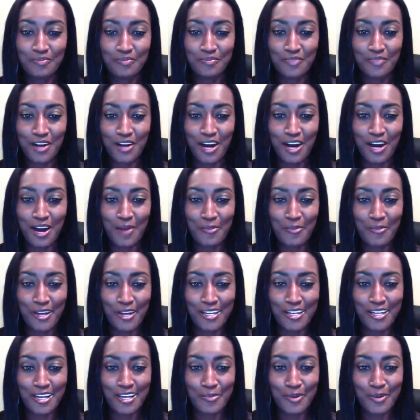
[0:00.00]

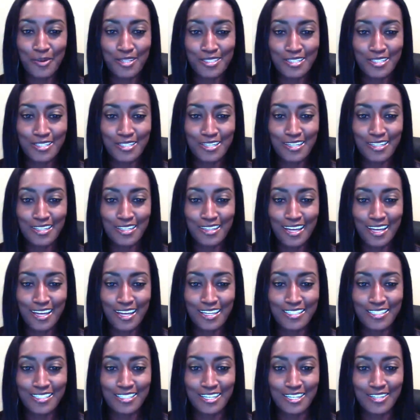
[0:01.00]
our president-elect
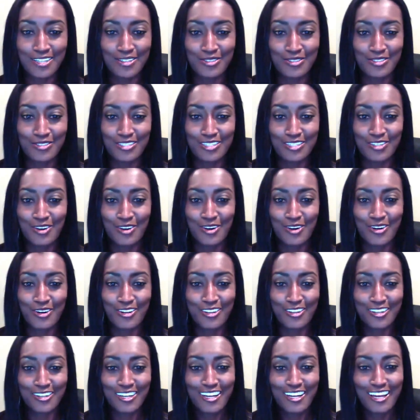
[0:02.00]
continues to
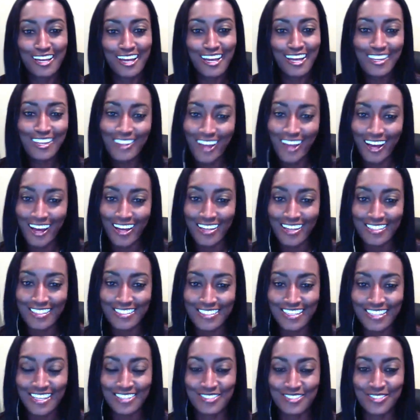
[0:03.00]
garner headlines.
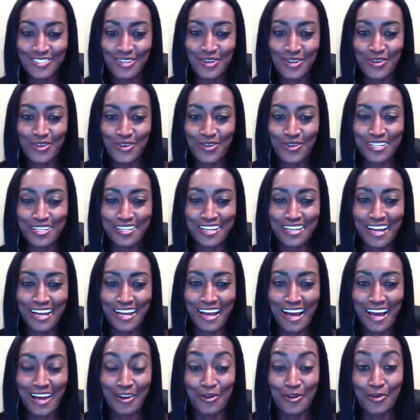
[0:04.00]
And so
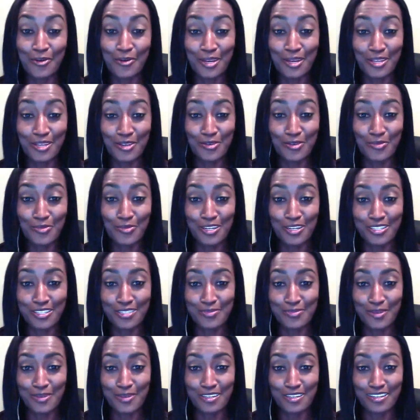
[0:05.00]
I don't know about you, but it's
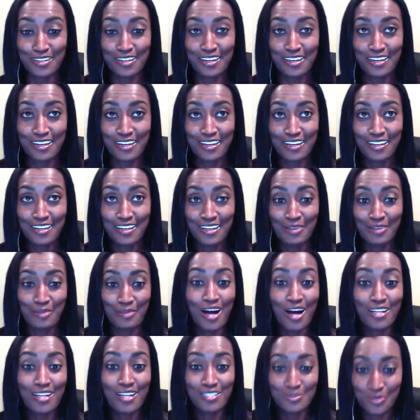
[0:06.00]
been
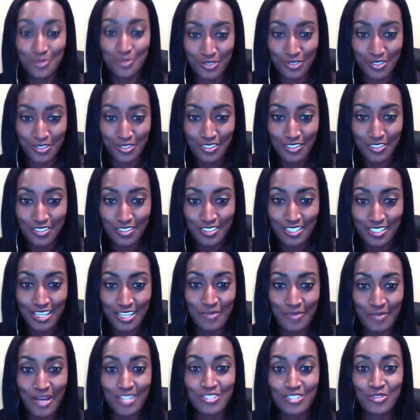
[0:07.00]
impossible to get
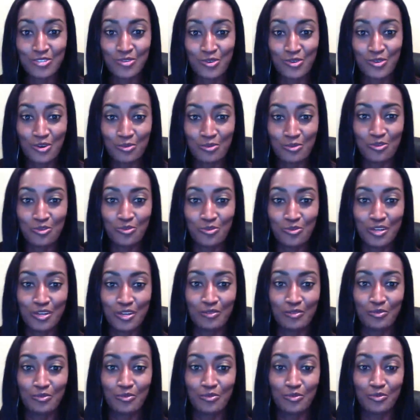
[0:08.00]
back to normal
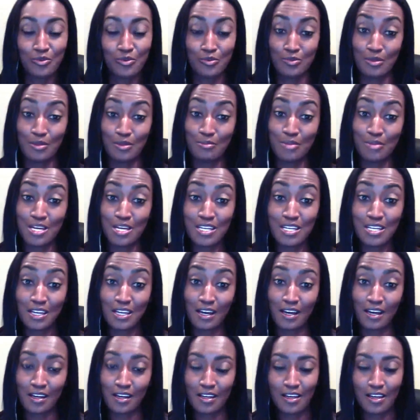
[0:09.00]
when the
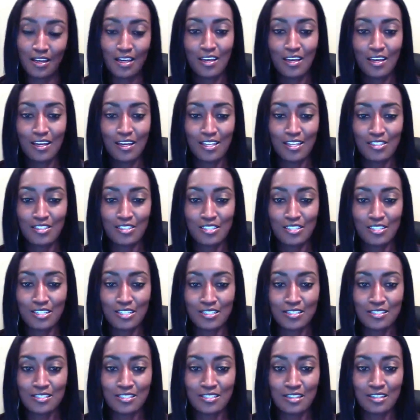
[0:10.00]
media is
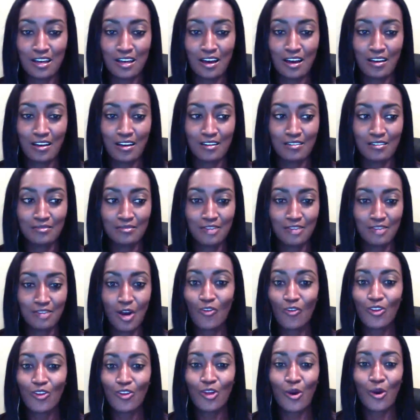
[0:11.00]
just
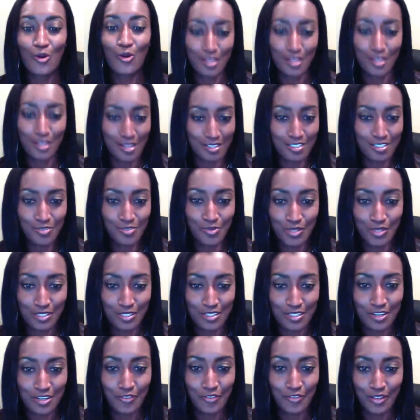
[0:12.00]
overloading us with
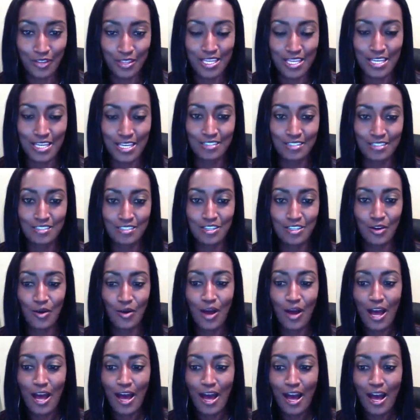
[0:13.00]
different things. So
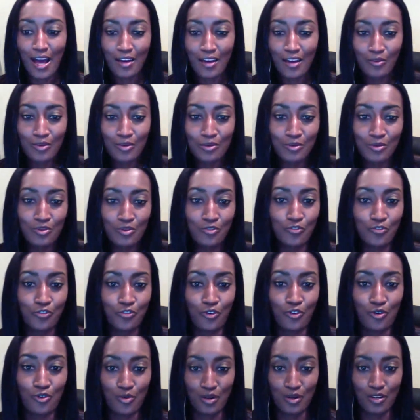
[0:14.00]
how do we move
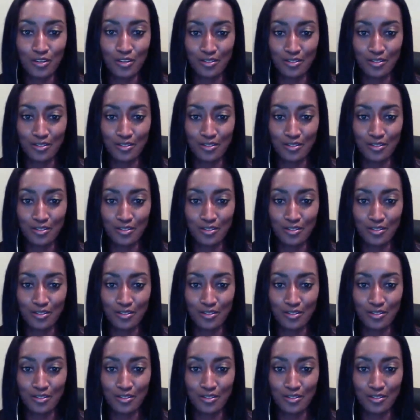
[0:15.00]
forward?